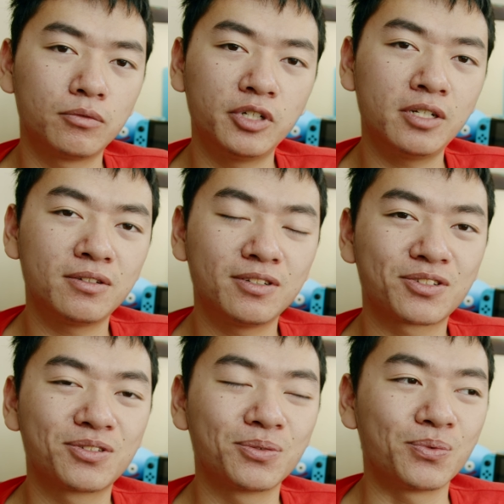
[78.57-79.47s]
The reason
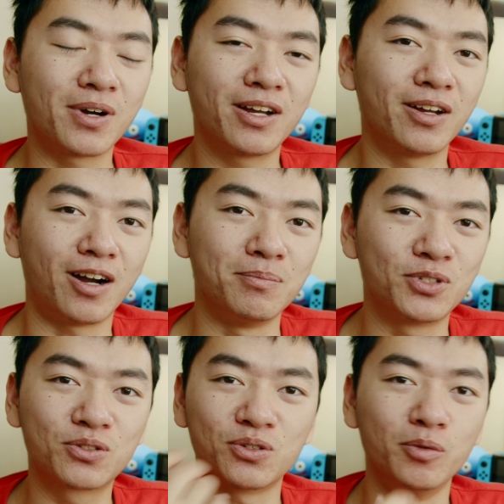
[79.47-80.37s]
as to why I'm
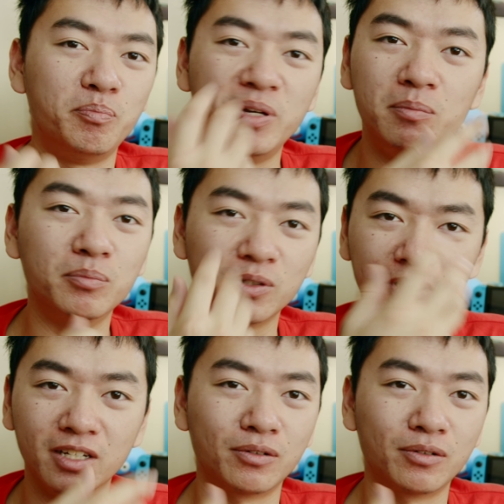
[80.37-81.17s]
so pimply